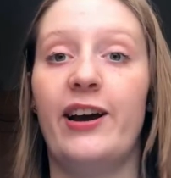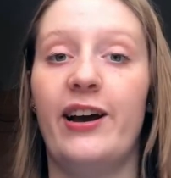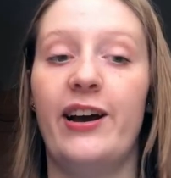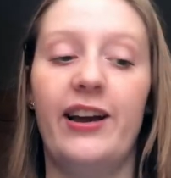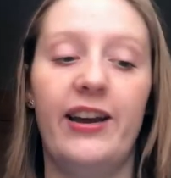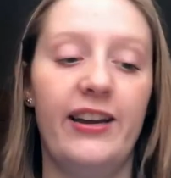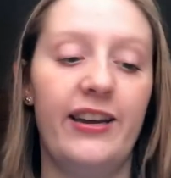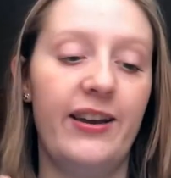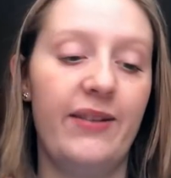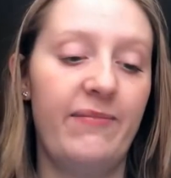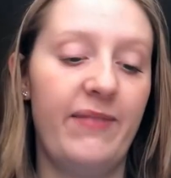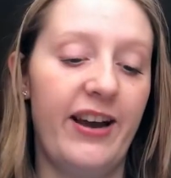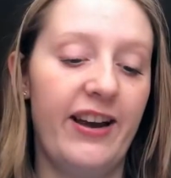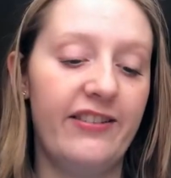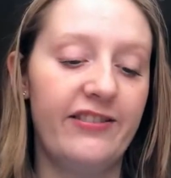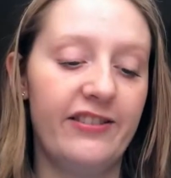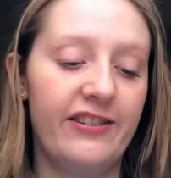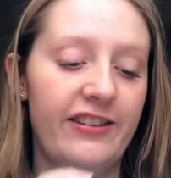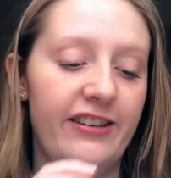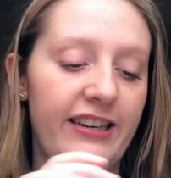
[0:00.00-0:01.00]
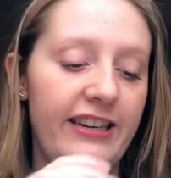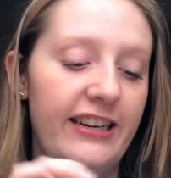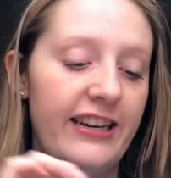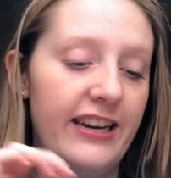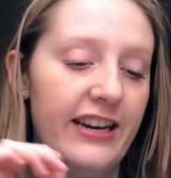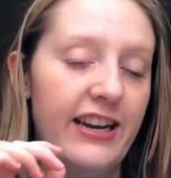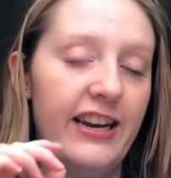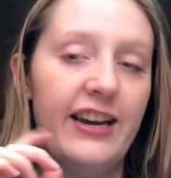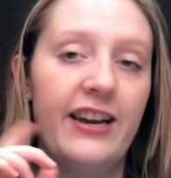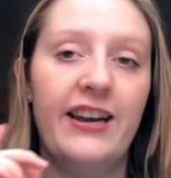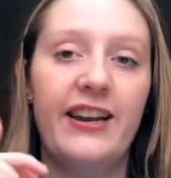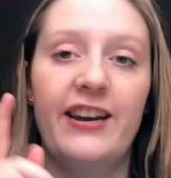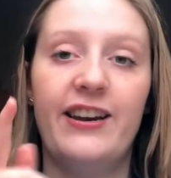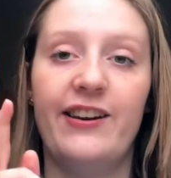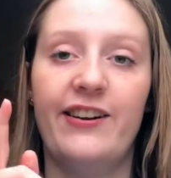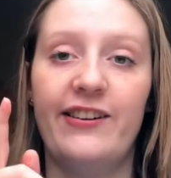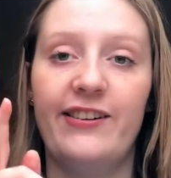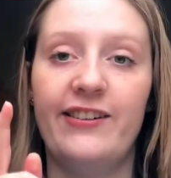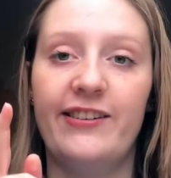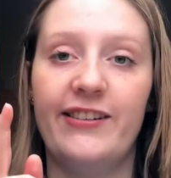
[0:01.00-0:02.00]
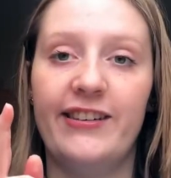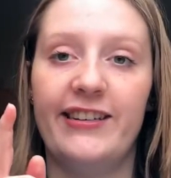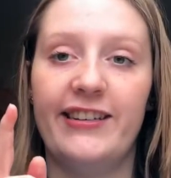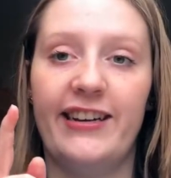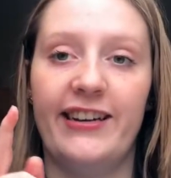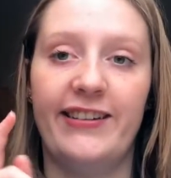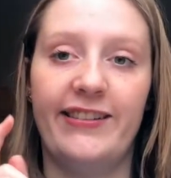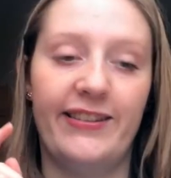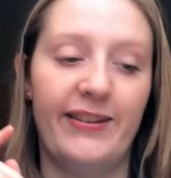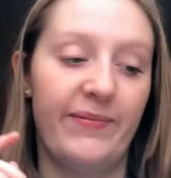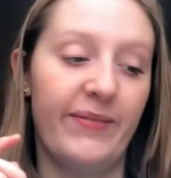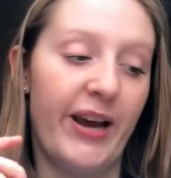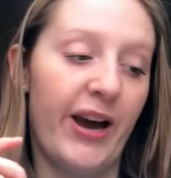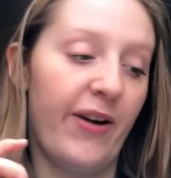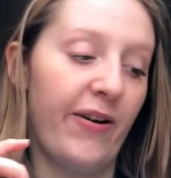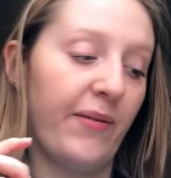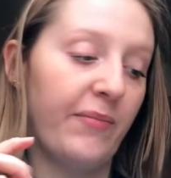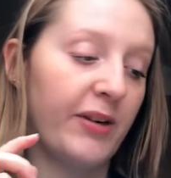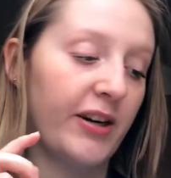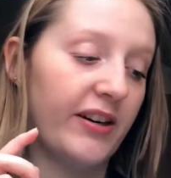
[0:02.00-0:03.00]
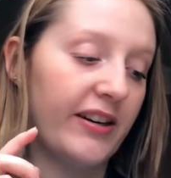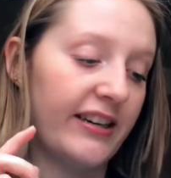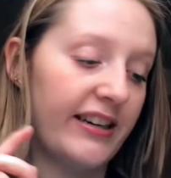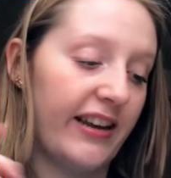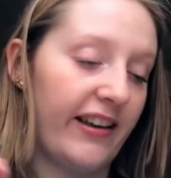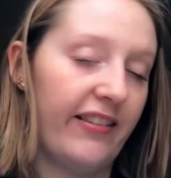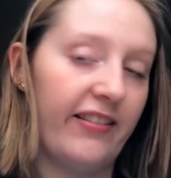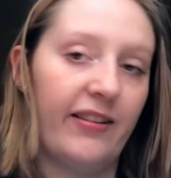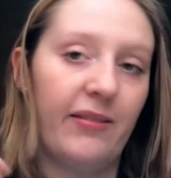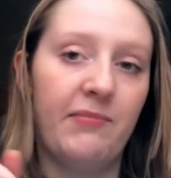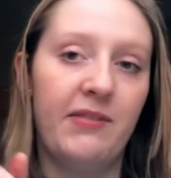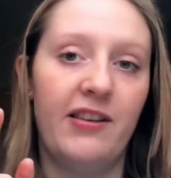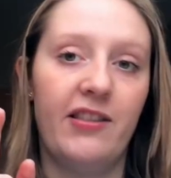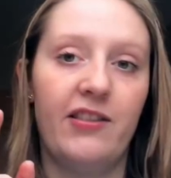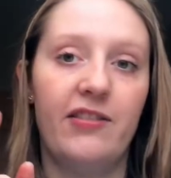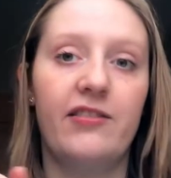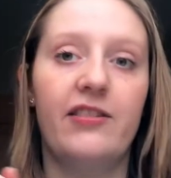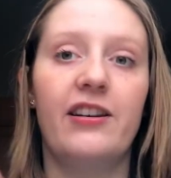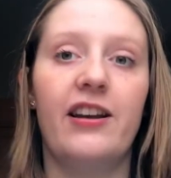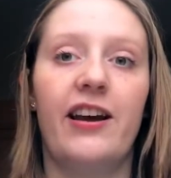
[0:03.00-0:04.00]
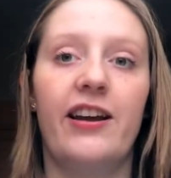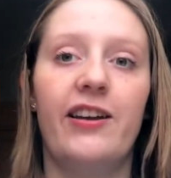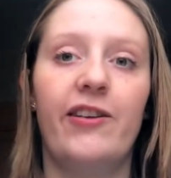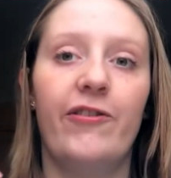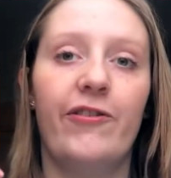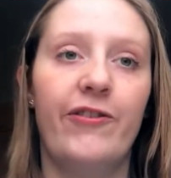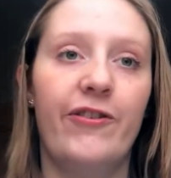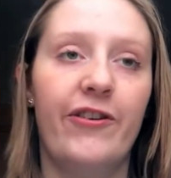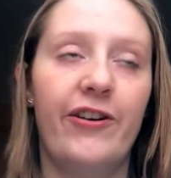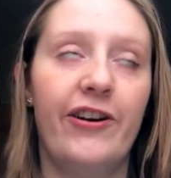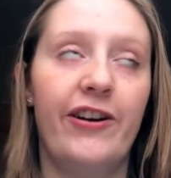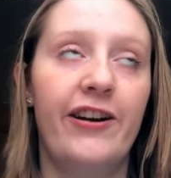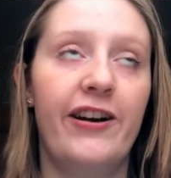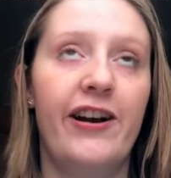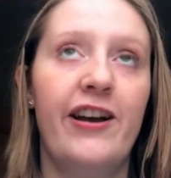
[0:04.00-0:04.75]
I am actually not gonna taste them now. I'm gonna taste them either tonight or